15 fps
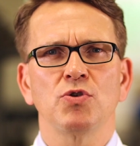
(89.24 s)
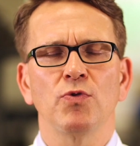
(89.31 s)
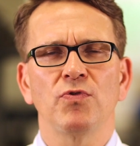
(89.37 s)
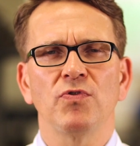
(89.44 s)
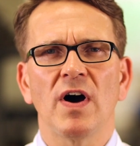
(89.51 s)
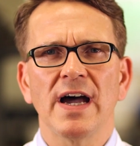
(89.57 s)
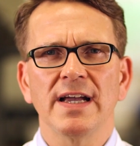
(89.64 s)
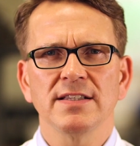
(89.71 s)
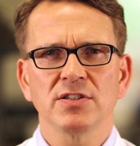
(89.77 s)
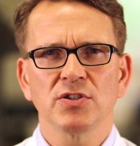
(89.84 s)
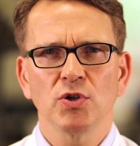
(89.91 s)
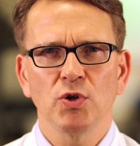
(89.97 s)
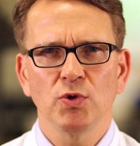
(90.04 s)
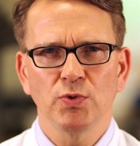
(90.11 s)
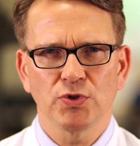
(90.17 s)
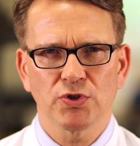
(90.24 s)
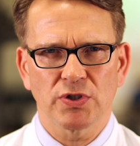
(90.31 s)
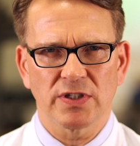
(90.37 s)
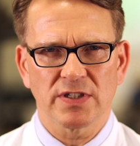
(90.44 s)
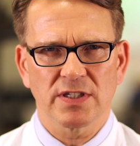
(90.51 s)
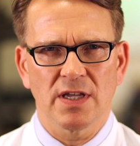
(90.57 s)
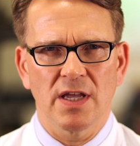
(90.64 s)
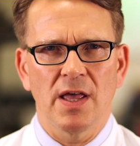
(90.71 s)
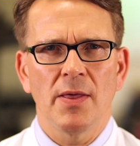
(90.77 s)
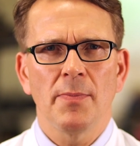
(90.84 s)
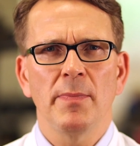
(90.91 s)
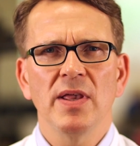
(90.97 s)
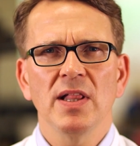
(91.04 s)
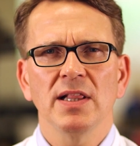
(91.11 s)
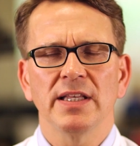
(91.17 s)
To find solutions,
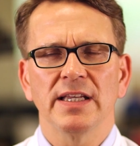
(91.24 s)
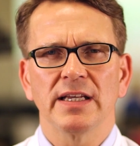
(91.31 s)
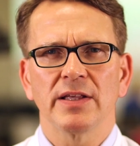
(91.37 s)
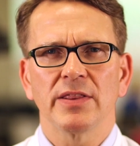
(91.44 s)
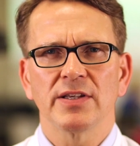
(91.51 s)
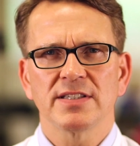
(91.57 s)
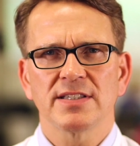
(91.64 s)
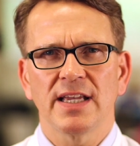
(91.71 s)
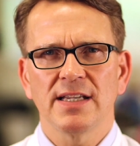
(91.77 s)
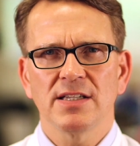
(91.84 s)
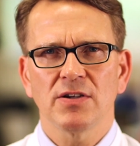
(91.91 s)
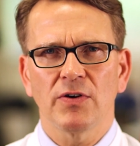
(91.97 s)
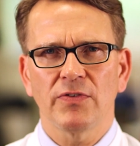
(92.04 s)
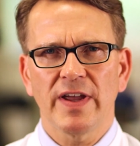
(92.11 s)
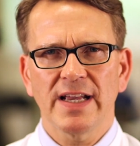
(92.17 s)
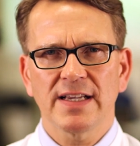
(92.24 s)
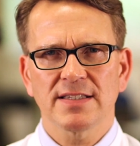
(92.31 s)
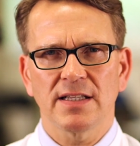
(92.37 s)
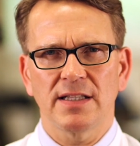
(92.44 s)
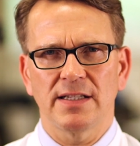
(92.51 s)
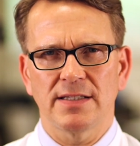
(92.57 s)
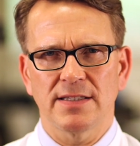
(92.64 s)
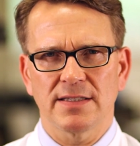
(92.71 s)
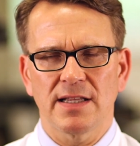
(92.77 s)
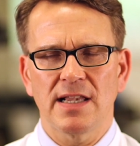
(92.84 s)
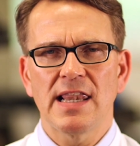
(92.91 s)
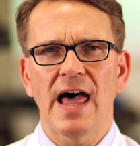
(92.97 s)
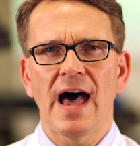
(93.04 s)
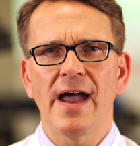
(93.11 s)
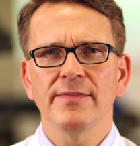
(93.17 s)
building the Center of Excellence
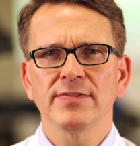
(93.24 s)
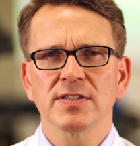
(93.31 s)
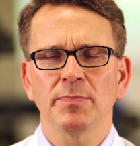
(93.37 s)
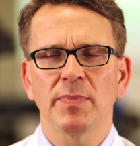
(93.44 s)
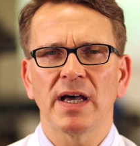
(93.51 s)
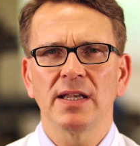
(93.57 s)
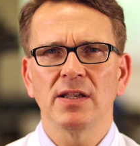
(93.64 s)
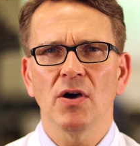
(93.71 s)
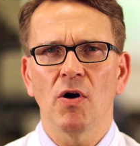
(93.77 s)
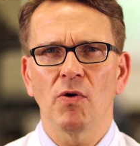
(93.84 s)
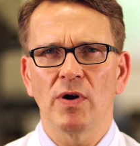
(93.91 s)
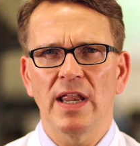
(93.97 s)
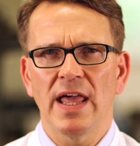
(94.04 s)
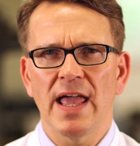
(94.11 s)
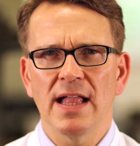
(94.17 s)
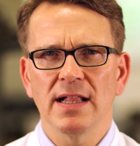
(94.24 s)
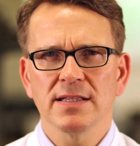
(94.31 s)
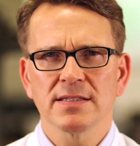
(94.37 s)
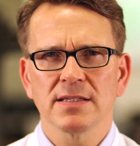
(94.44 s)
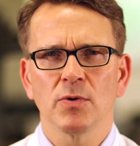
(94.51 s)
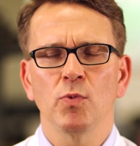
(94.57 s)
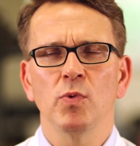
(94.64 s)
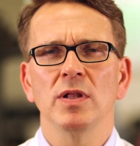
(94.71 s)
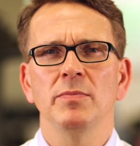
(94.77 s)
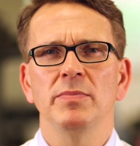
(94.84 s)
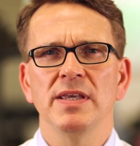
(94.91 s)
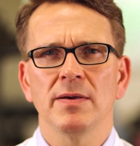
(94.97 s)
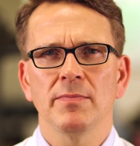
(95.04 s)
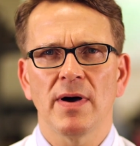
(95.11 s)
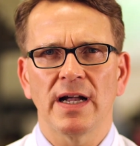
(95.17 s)
Lifespan Oral Health will
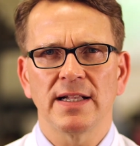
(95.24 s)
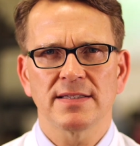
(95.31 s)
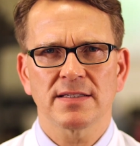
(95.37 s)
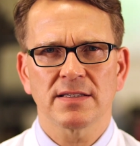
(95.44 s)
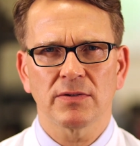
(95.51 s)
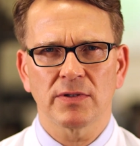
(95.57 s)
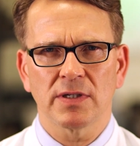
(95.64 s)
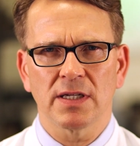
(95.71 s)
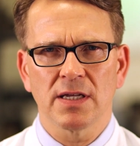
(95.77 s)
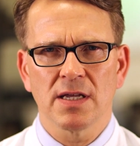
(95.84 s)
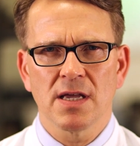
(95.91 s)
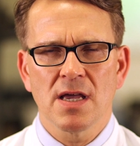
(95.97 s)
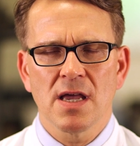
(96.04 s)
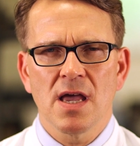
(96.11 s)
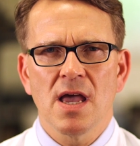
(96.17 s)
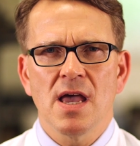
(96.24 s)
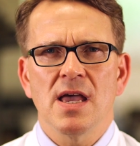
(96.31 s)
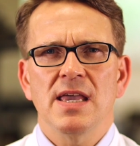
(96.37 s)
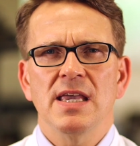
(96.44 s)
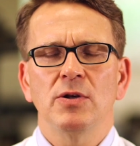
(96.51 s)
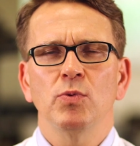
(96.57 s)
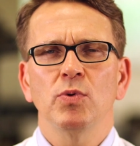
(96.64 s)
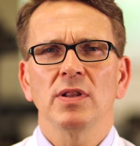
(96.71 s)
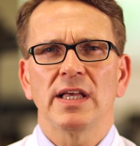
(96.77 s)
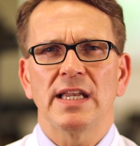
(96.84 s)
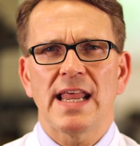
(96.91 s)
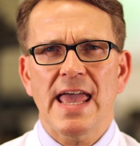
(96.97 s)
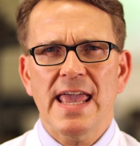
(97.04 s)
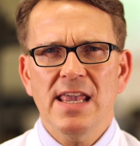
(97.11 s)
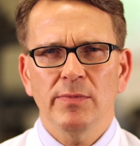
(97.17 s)
be a milestone. It will
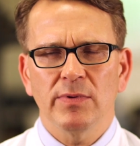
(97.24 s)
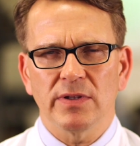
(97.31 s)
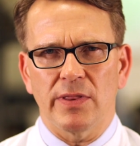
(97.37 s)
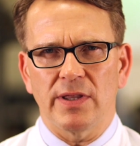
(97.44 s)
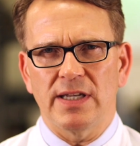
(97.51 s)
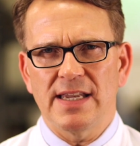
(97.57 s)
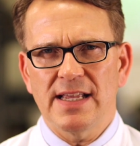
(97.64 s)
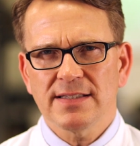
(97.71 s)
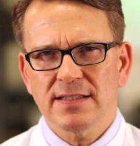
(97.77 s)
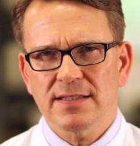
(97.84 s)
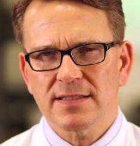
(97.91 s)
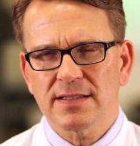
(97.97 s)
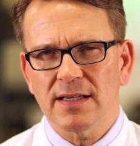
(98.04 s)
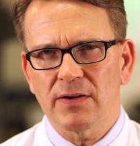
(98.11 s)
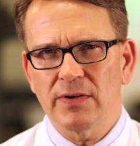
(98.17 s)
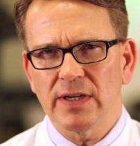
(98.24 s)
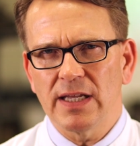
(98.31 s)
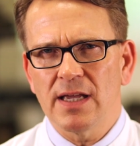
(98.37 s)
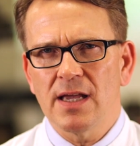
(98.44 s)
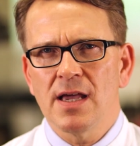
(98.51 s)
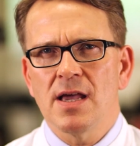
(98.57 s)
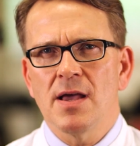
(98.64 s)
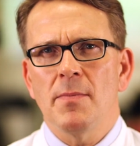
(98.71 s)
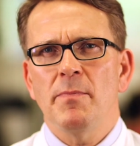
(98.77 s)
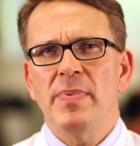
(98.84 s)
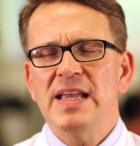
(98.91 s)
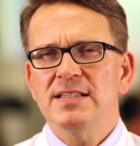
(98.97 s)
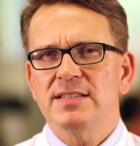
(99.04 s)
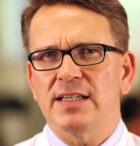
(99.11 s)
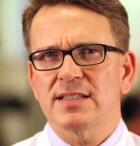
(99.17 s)
enable the necessary
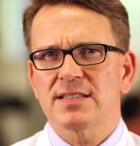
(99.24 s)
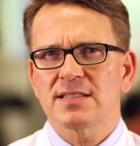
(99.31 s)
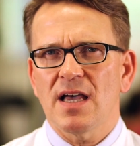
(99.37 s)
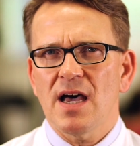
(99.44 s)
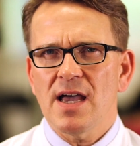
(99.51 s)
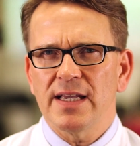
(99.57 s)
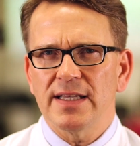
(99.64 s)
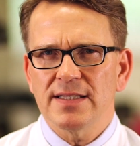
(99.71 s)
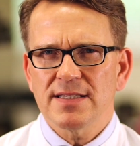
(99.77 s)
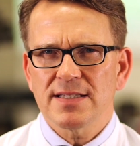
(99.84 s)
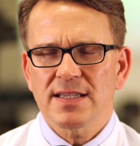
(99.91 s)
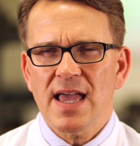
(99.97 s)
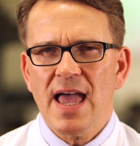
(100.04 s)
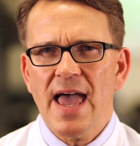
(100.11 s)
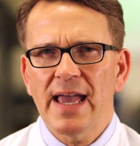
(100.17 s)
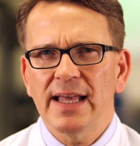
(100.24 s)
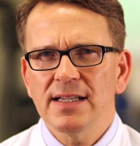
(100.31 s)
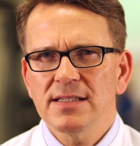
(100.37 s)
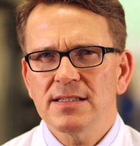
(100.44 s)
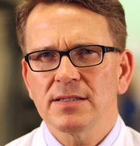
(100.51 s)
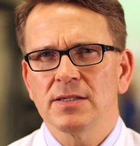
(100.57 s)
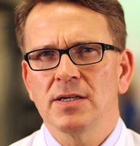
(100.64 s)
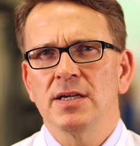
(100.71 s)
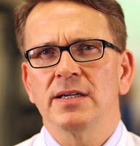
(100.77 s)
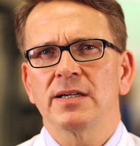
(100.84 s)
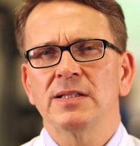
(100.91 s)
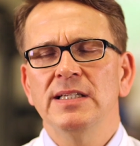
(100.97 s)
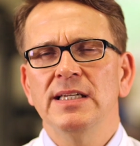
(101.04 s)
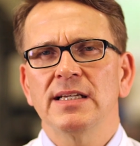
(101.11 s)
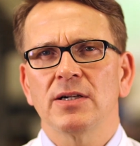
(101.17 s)
basic science and
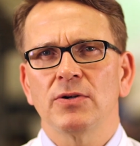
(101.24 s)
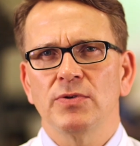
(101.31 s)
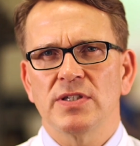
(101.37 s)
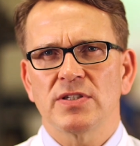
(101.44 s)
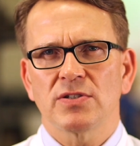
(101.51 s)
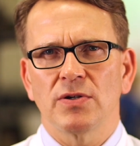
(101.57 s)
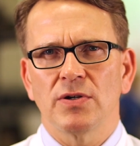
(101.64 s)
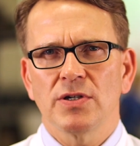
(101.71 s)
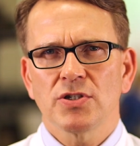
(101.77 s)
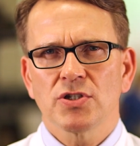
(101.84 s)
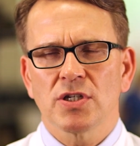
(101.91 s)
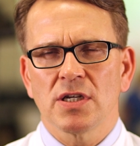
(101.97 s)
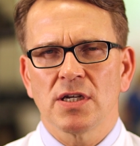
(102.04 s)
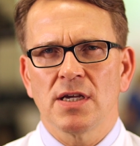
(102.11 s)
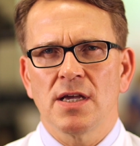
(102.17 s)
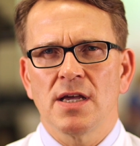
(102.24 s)
clinical research.